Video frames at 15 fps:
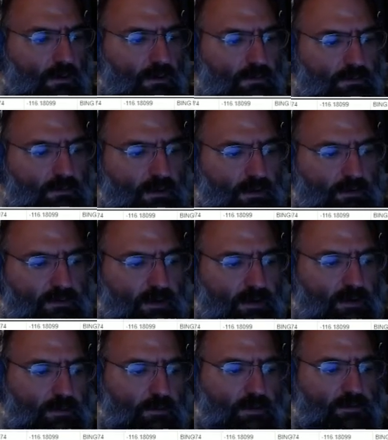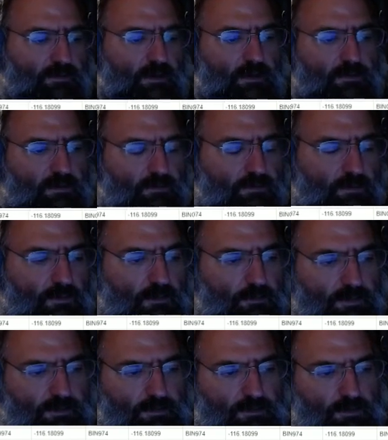It's not exactly what it's asking for,
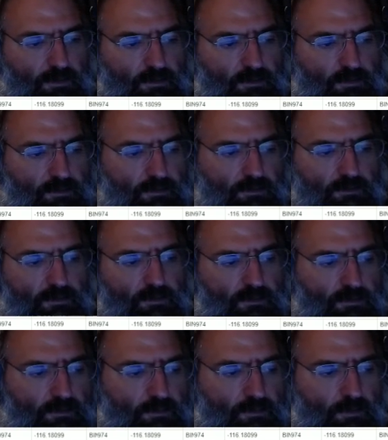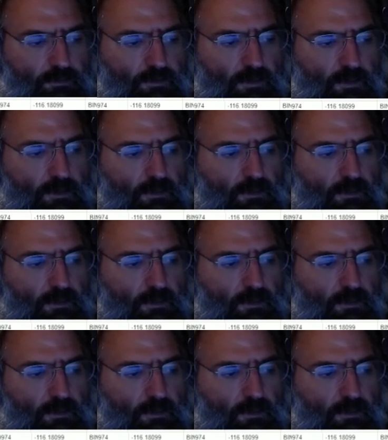but this is for fun.